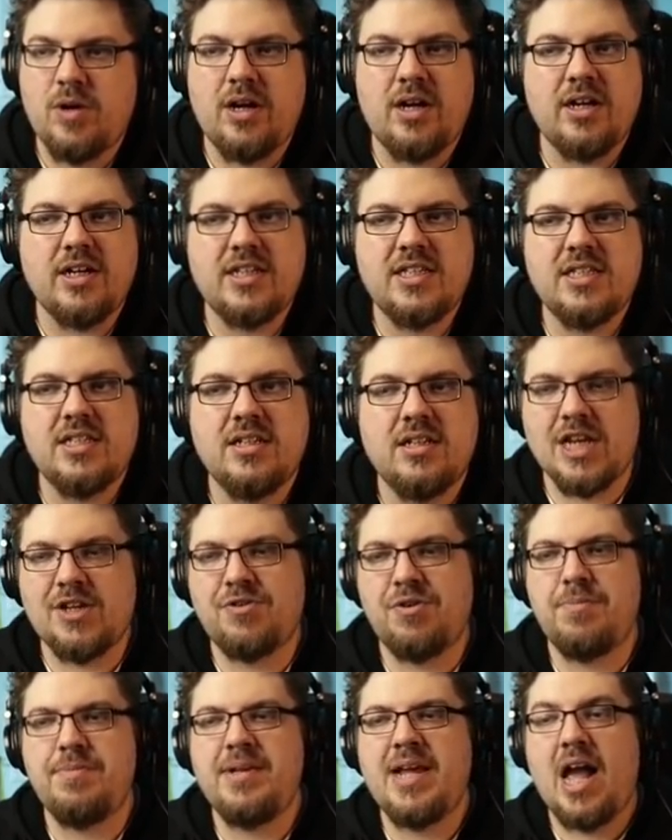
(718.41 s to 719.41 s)
worked.
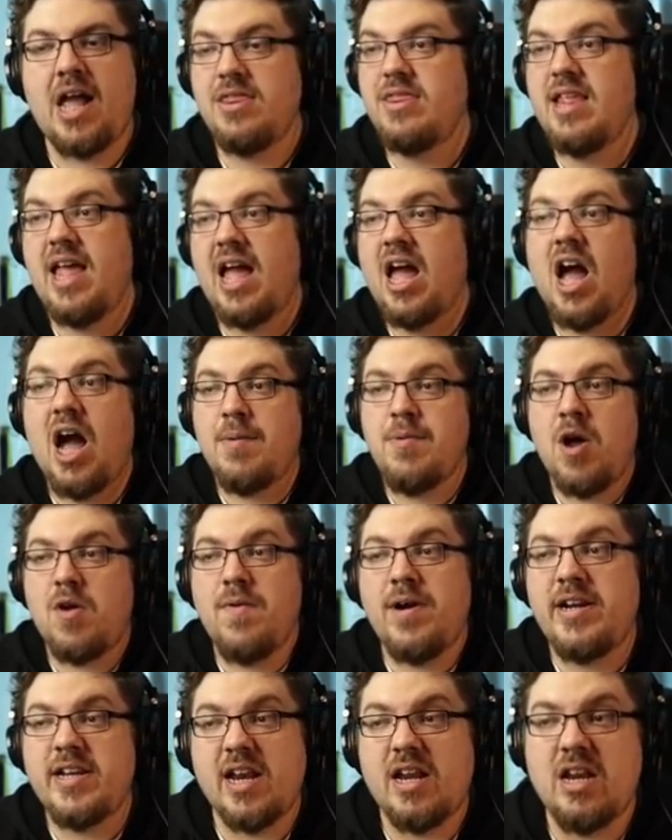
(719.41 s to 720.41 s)
That's from Jan there. I'm
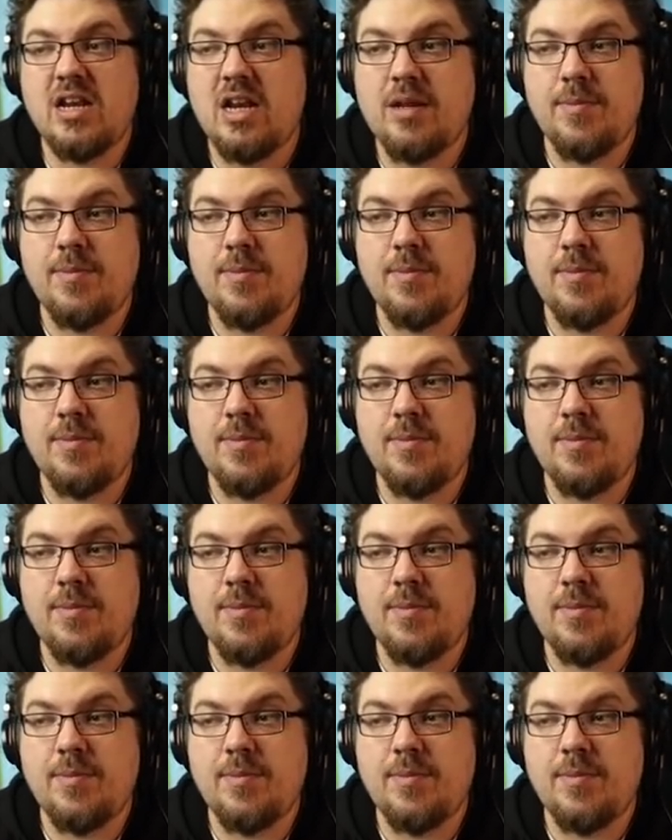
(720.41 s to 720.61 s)
not reading